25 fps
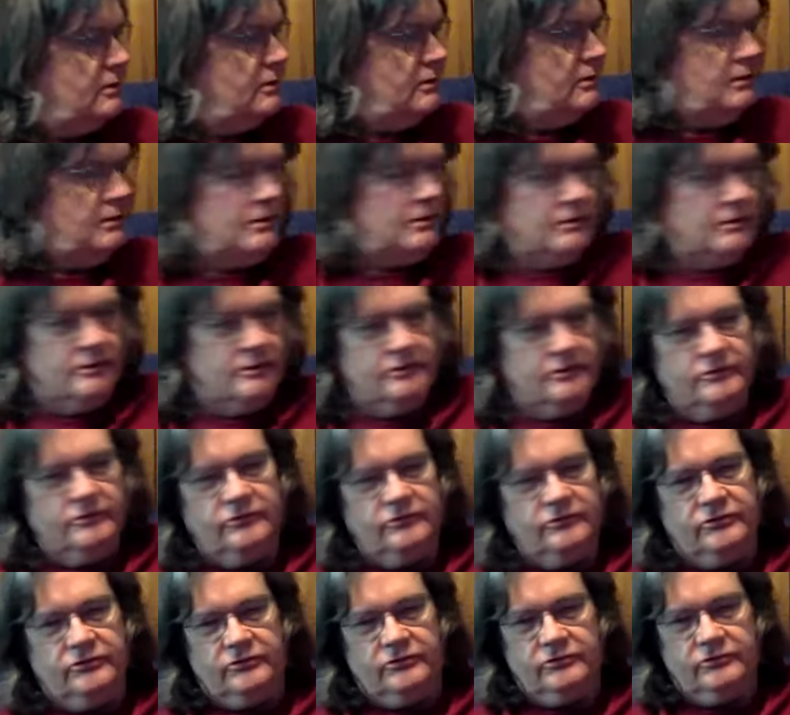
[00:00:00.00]

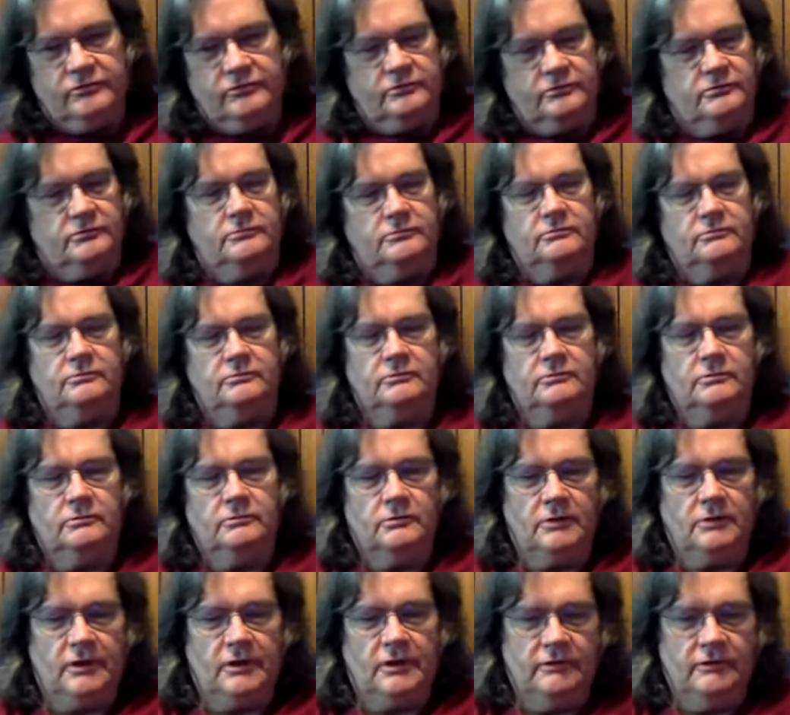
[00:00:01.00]
is
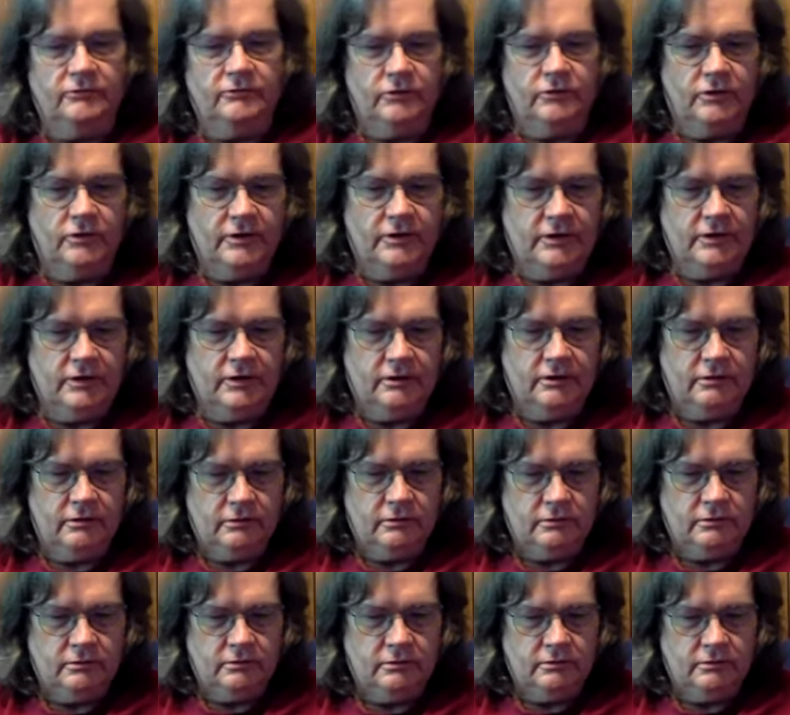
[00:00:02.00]
i have no idea
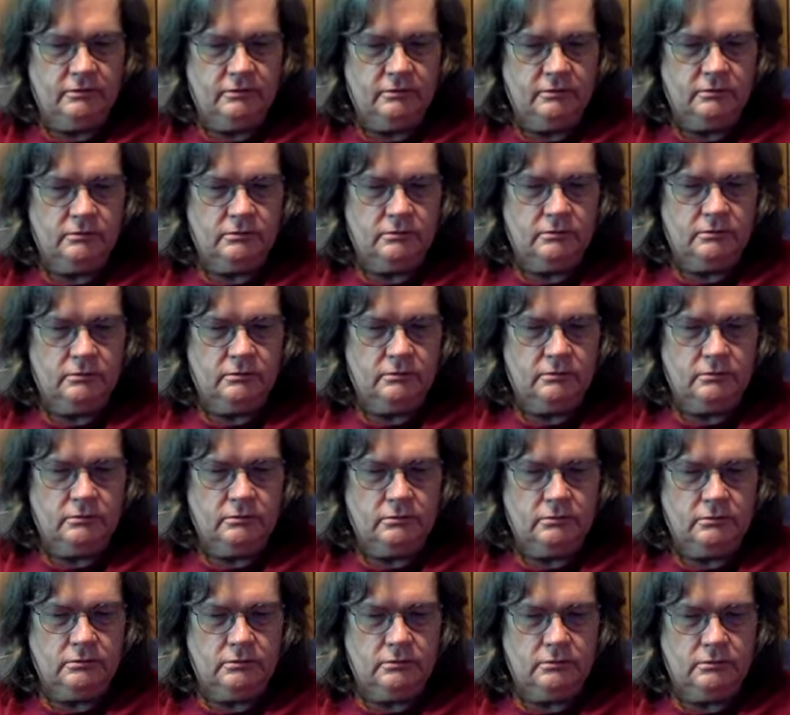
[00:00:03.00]

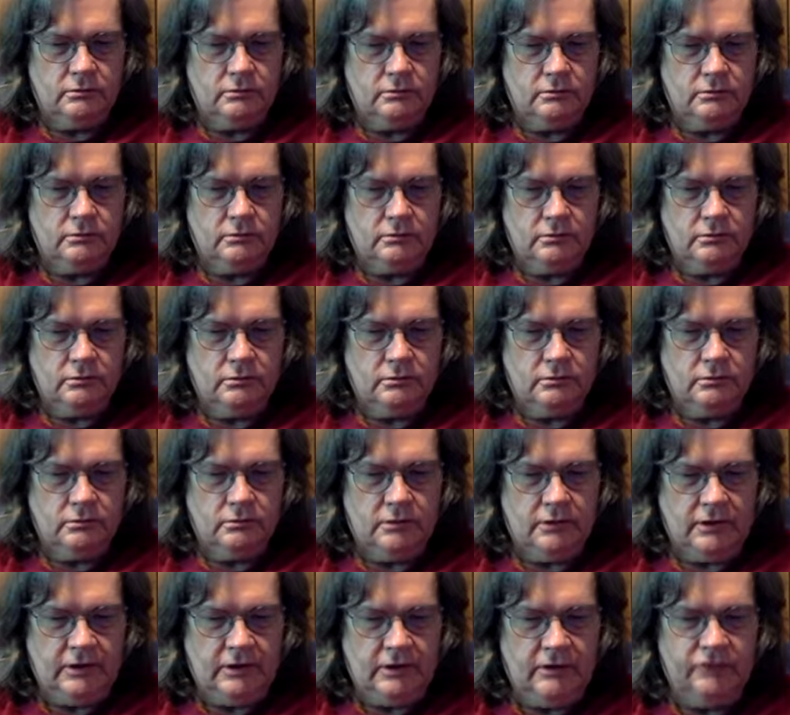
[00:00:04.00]
it
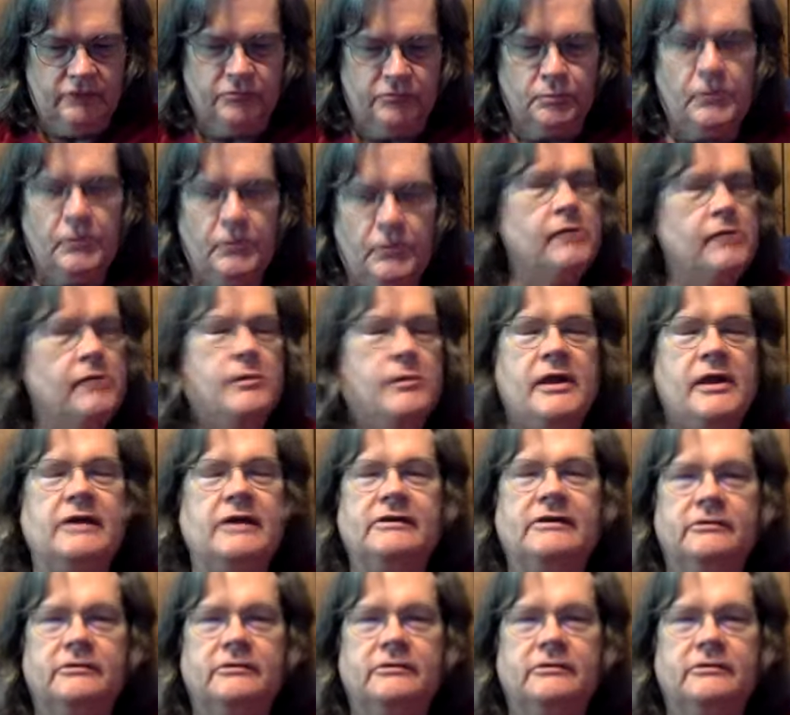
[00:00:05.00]
is PrayerMate